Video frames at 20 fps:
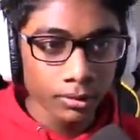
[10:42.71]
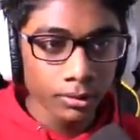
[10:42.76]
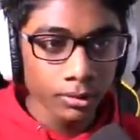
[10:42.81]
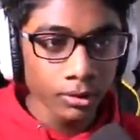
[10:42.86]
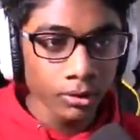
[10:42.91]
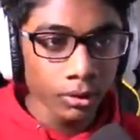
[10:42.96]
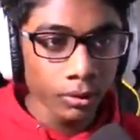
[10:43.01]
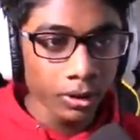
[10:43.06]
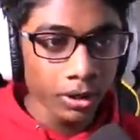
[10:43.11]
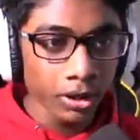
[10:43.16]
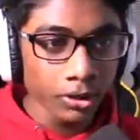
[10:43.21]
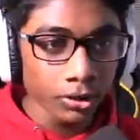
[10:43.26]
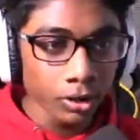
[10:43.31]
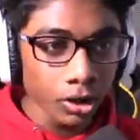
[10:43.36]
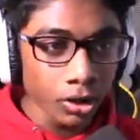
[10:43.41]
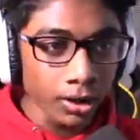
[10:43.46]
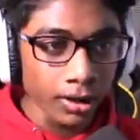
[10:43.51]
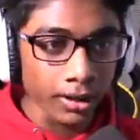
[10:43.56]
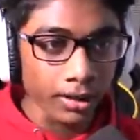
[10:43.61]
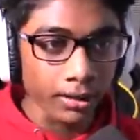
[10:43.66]
Dude, what are you
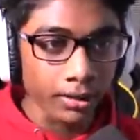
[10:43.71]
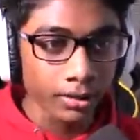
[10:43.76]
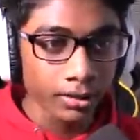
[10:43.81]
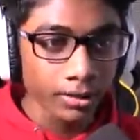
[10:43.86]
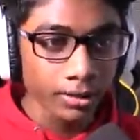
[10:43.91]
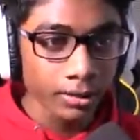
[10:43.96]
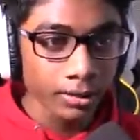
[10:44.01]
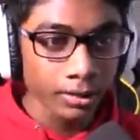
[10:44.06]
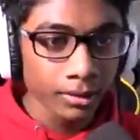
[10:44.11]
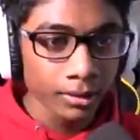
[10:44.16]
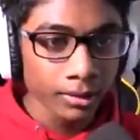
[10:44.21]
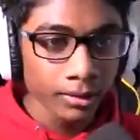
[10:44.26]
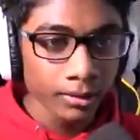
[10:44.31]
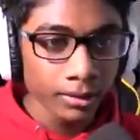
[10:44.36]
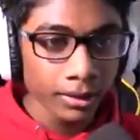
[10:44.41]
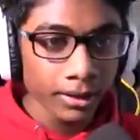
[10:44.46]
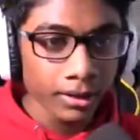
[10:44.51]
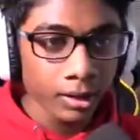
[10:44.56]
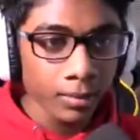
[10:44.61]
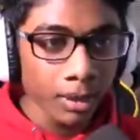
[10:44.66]
doing?
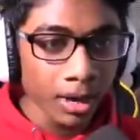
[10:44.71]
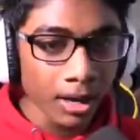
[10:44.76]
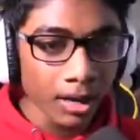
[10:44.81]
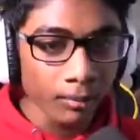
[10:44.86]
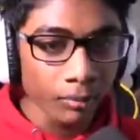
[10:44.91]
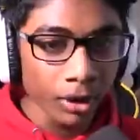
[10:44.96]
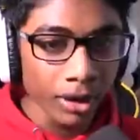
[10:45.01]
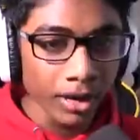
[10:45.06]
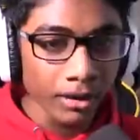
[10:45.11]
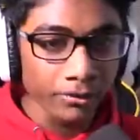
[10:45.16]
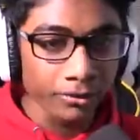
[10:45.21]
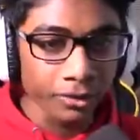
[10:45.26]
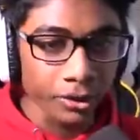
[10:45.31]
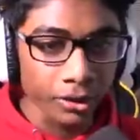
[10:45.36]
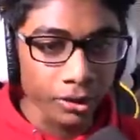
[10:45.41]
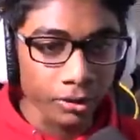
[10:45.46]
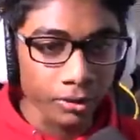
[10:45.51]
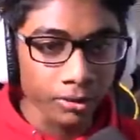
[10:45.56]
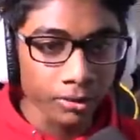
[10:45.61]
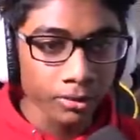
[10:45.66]
Like, come on, I'm waiting for
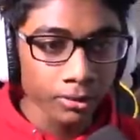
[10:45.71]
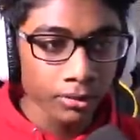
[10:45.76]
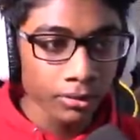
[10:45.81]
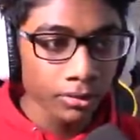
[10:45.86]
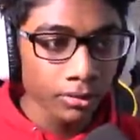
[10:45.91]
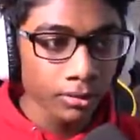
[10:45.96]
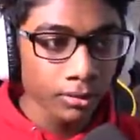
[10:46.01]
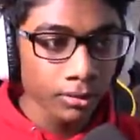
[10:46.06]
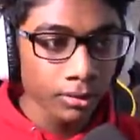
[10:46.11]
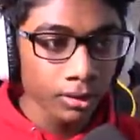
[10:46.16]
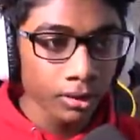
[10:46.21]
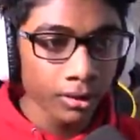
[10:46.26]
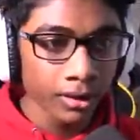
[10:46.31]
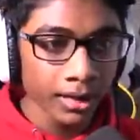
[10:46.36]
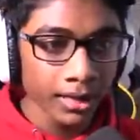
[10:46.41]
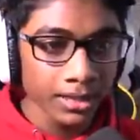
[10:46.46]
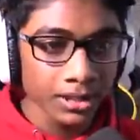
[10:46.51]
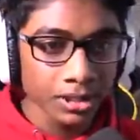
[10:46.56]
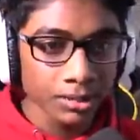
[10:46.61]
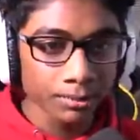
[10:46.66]
you. Oh,
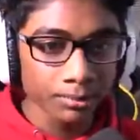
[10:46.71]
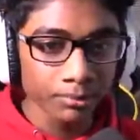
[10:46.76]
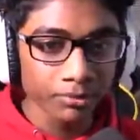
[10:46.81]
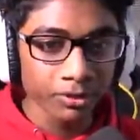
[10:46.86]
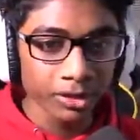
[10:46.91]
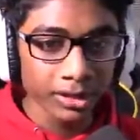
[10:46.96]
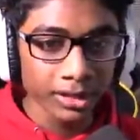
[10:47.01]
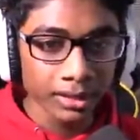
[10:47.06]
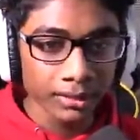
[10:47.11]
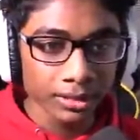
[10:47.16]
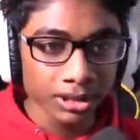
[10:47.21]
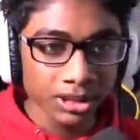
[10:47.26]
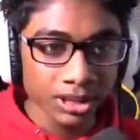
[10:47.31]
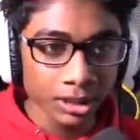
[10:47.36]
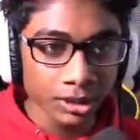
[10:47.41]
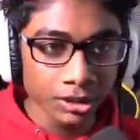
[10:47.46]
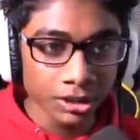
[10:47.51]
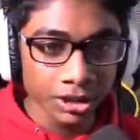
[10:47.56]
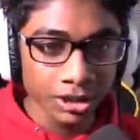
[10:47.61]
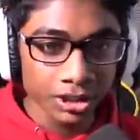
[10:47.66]
hey, some freaking
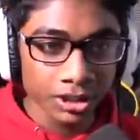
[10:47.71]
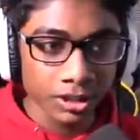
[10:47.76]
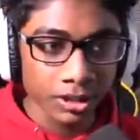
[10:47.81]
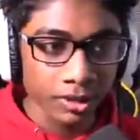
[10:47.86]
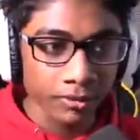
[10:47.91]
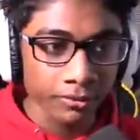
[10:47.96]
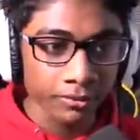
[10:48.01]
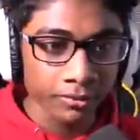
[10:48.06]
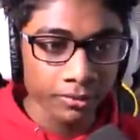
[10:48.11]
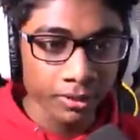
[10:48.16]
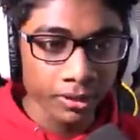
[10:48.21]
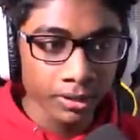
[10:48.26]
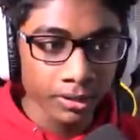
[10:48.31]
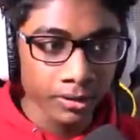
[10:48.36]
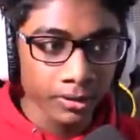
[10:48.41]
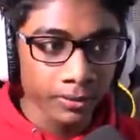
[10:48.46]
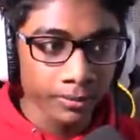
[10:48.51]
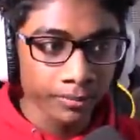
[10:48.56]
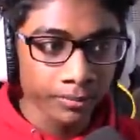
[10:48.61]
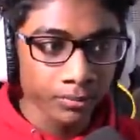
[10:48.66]
synergy stuff.
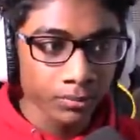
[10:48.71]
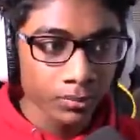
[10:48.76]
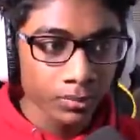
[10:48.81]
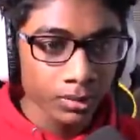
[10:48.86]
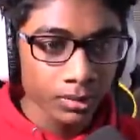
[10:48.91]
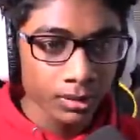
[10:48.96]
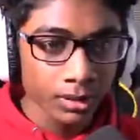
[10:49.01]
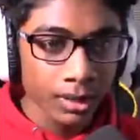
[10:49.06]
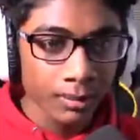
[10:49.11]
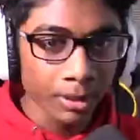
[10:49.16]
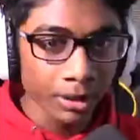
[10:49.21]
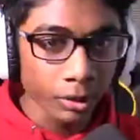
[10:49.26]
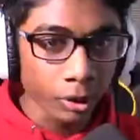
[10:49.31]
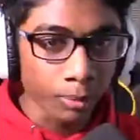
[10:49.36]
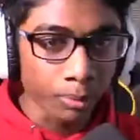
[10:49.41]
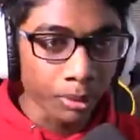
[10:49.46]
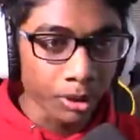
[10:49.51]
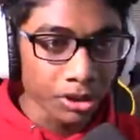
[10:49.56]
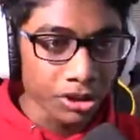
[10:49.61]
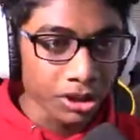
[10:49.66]
I'm gonna go
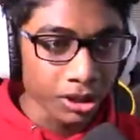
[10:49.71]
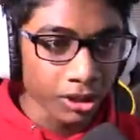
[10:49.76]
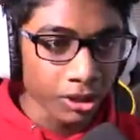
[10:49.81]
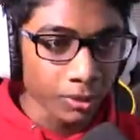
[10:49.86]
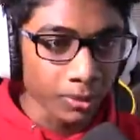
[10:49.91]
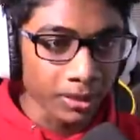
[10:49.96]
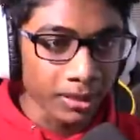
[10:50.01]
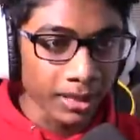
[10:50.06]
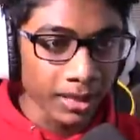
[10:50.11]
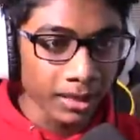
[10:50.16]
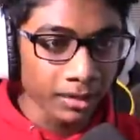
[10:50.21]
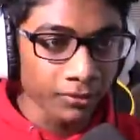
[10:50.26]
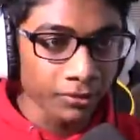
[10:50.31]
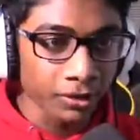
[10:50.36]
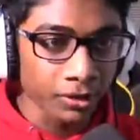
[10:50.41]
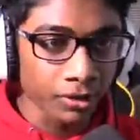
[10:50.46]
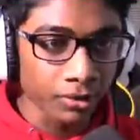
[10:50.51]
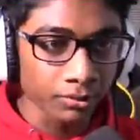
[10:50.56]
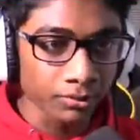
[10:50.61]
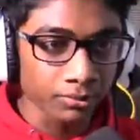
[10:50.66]
burst on you again if you
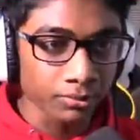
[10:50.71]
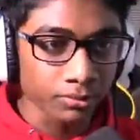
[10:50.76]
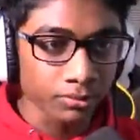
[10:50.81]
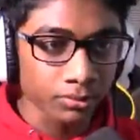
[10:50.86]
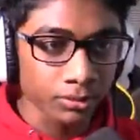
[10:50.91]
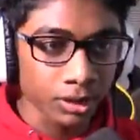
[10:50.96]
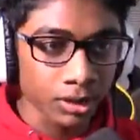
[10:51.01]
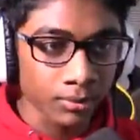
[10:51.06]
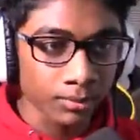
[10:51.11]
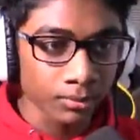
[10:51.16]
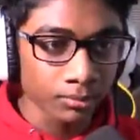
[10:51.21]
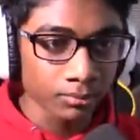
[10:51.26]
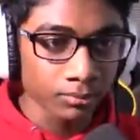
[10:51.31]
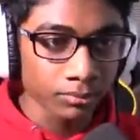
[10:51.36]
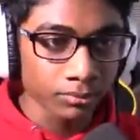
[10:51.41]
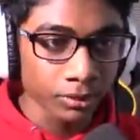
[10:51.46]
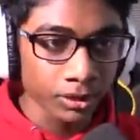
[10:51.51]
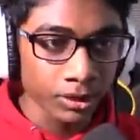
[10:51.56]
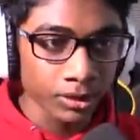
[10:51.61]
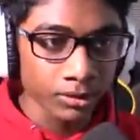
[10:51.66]
don't come,
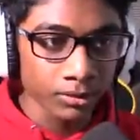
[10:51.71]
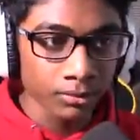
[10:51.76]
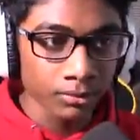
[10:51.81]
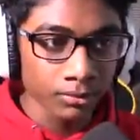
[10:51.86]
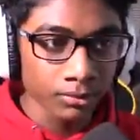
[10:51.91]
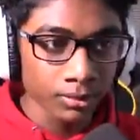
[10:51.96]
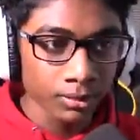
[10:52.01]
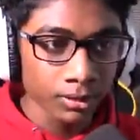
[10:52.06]
you know.